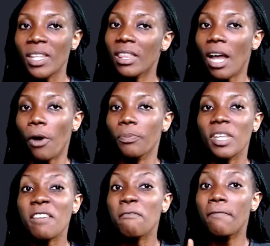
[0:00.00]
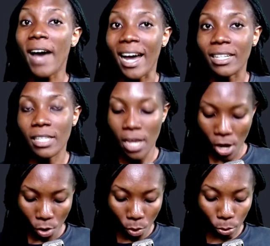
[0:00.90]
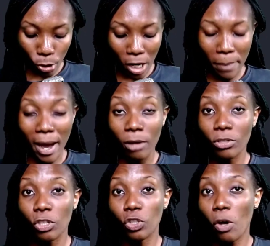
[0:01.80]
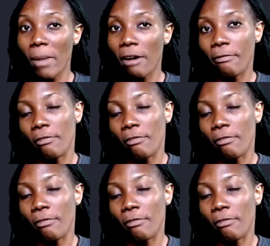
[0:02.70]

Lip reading: Now, in fact, when we talk about normal